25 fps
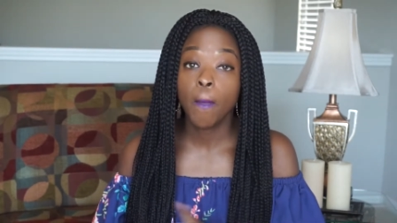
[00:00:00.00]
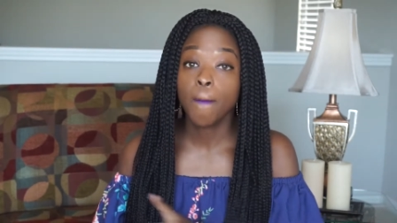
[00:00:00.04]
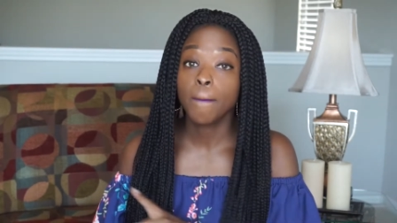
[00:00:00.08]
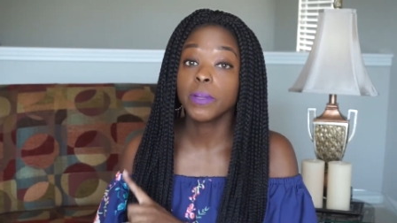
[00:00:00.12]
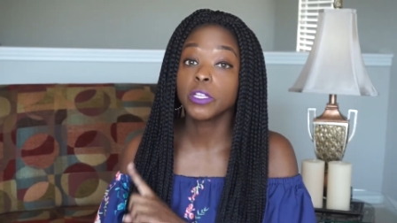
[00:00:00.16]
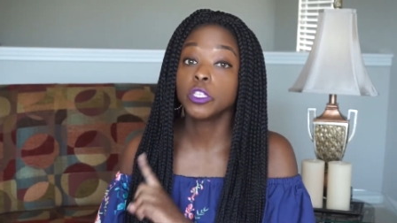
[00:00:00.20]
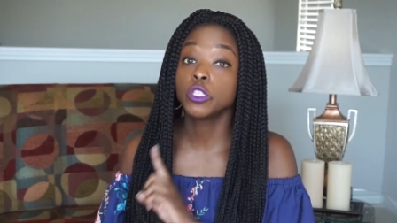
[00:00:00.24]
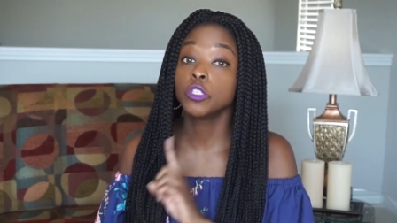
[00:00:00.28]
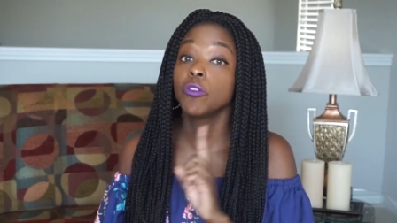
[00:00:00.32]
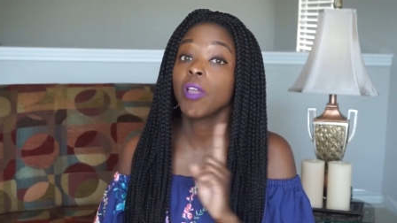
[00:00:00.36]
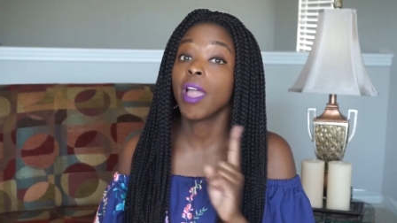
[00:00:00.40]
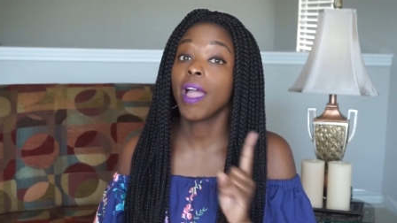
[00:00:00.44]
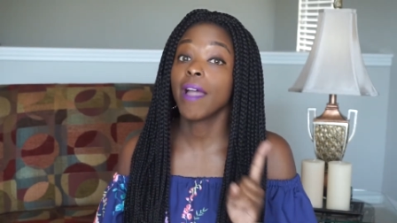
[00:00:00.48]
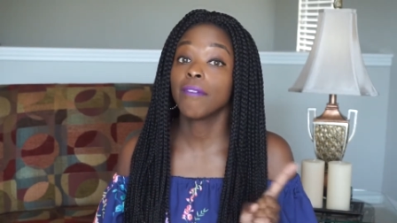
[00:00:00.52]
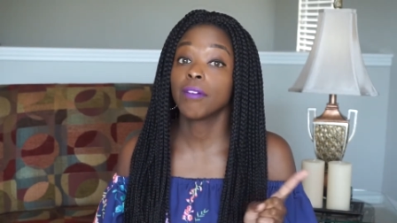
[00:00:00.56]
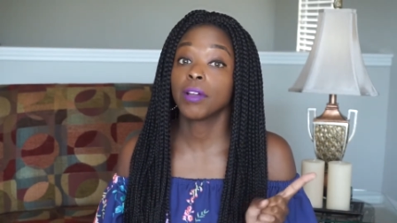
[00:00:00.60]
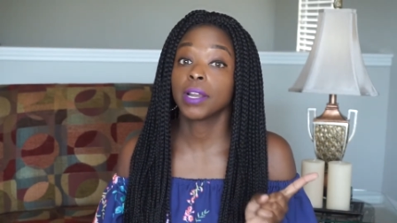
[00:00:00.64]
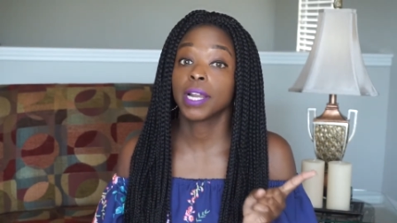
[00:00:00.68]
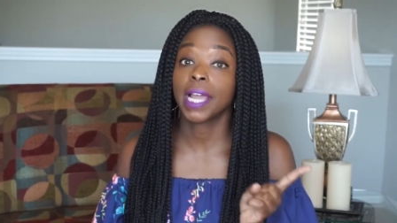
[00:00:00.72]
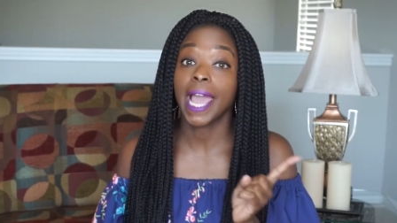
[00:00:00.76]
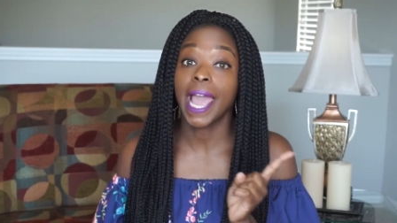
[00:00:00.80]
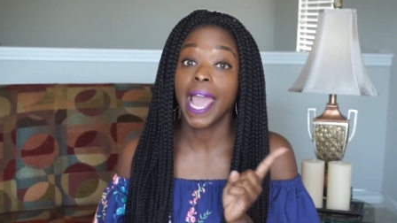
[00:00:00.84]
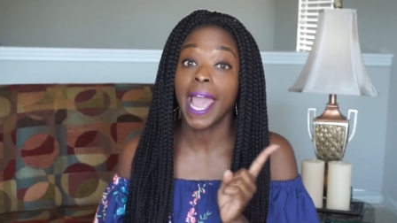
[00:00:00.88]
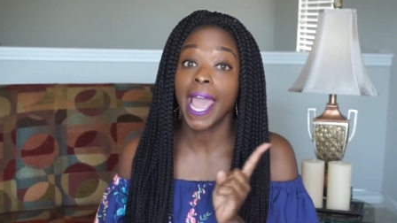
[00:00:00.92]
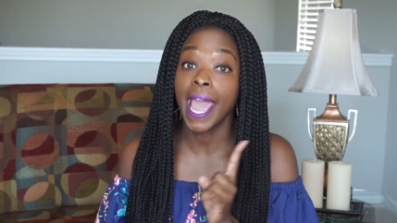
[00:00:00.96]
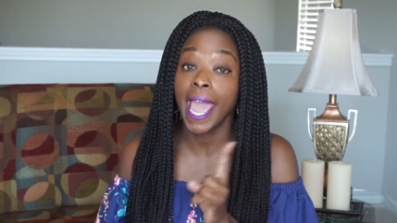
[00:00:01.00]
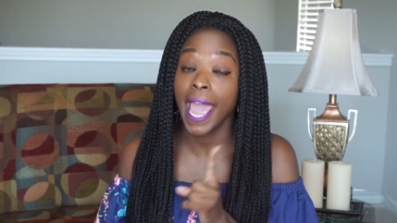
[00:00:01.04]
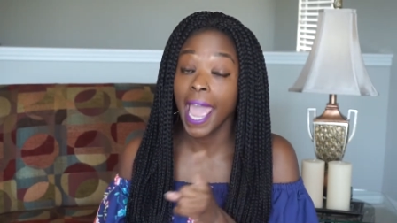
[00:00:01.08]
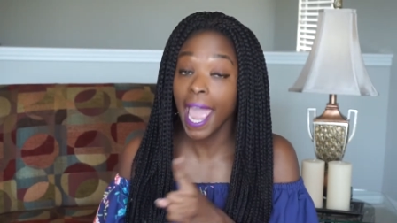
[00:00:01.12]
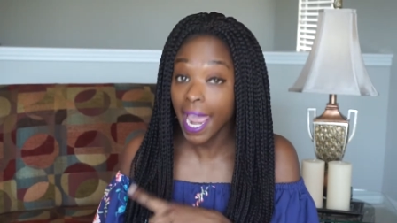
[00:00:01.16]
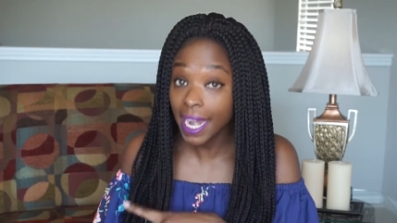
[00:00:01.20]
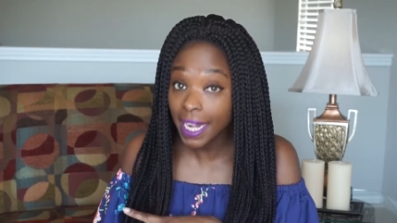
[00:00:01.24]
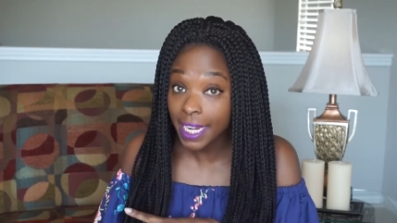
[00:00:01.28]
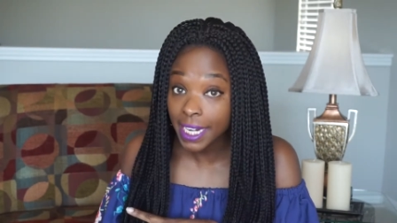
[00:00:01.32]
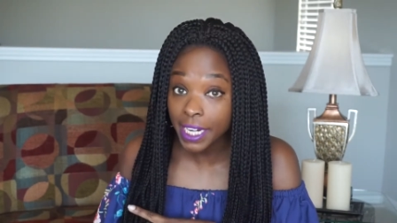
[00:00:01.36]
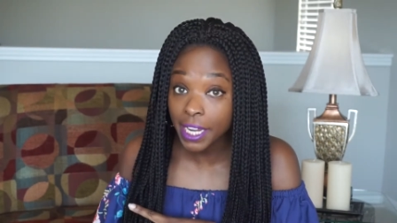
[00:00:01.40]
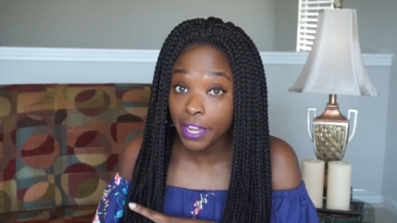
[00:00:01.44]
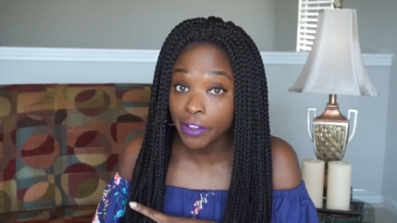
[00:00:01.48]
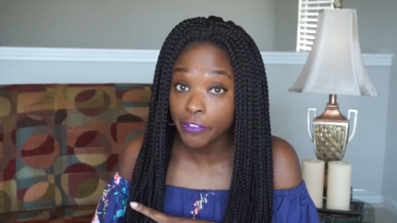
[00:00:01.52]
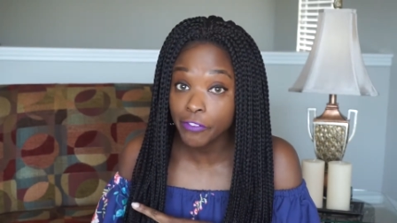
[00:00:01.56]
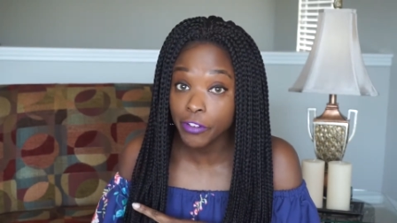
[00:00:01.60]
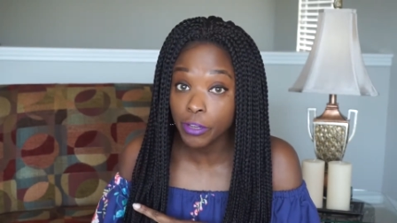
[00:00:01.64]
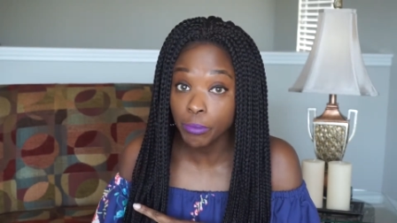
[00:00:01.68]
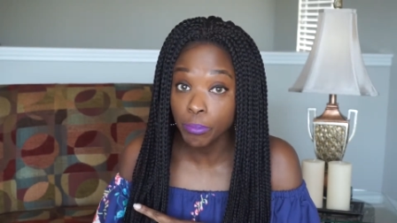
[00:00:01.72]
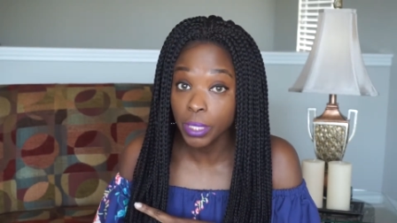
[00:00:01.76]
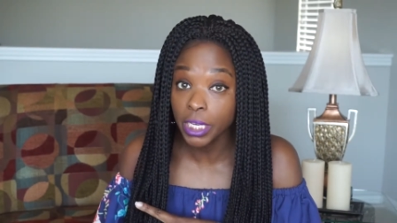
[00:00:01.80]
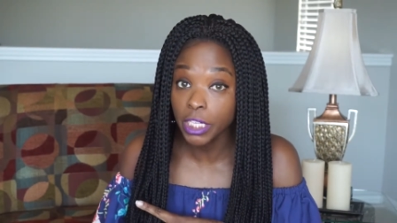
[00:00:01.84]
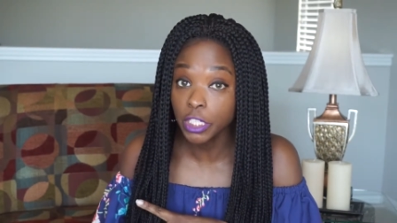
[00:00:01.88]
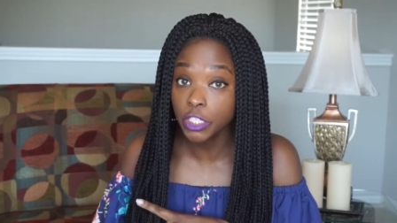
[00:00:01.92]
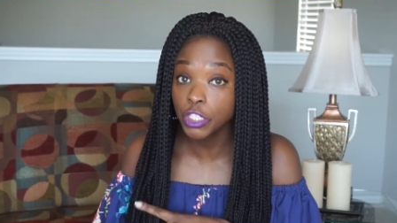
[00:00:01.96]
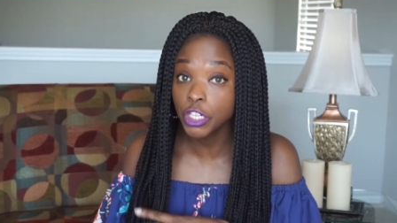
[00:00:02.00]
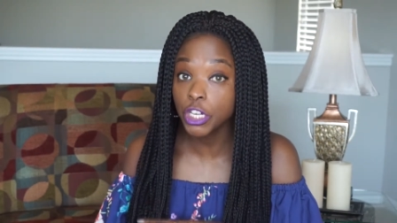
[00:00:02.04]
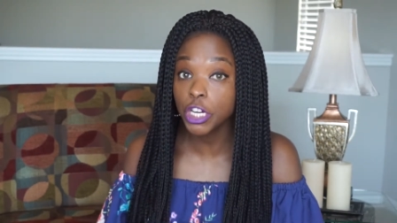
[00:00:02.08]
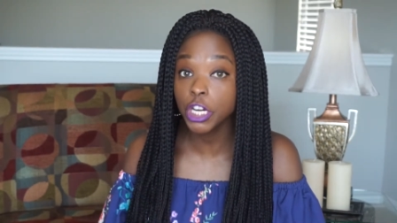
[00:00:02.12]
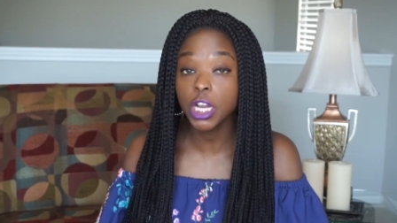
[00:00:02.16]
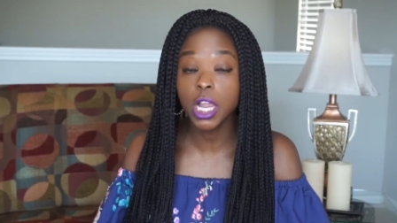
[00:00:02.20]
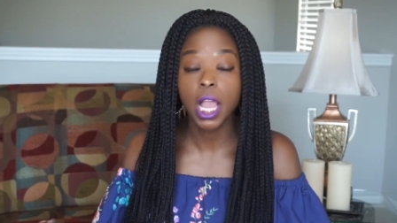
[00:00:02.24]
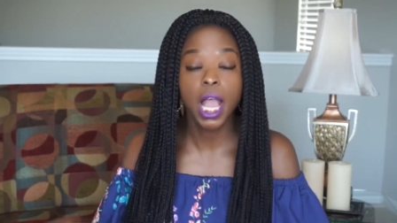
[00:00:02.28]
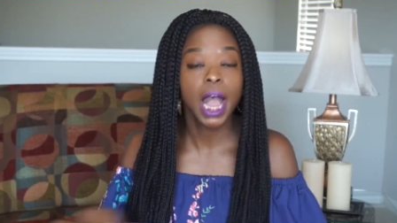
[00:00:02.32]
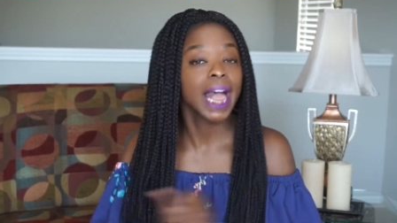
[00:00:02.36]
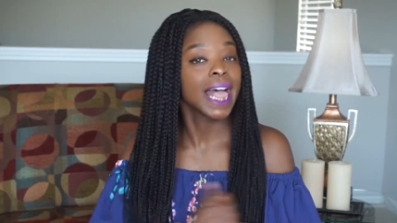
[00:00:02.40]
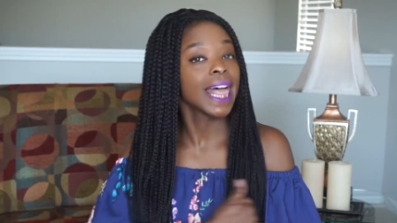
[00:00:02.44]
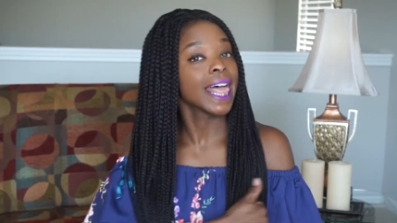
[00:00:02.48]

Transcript: but you have on a hat in every picture,